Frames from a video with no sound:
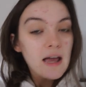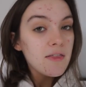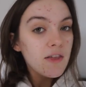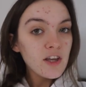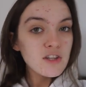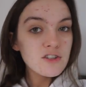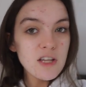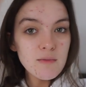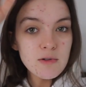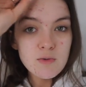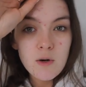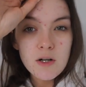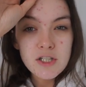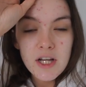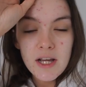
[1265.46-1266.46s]
yeah, thank you so much
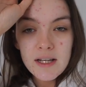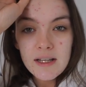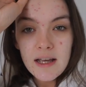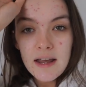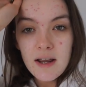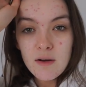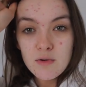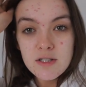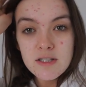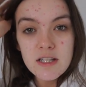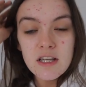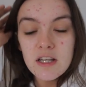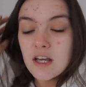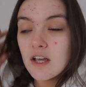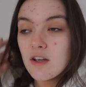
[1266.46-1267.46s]
for watching, and I will
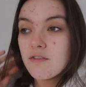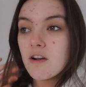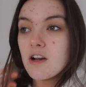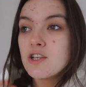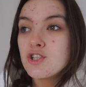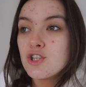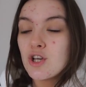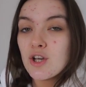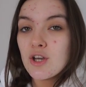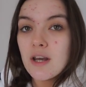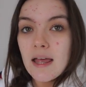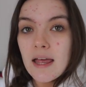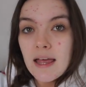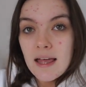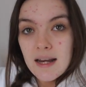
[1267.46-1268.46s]
see you very soon
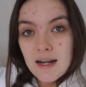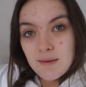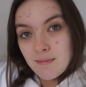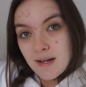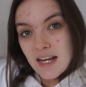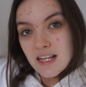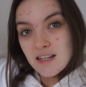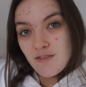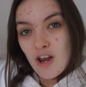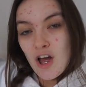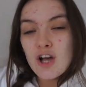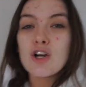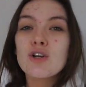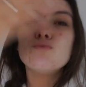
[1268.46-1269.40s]
in my next vlog.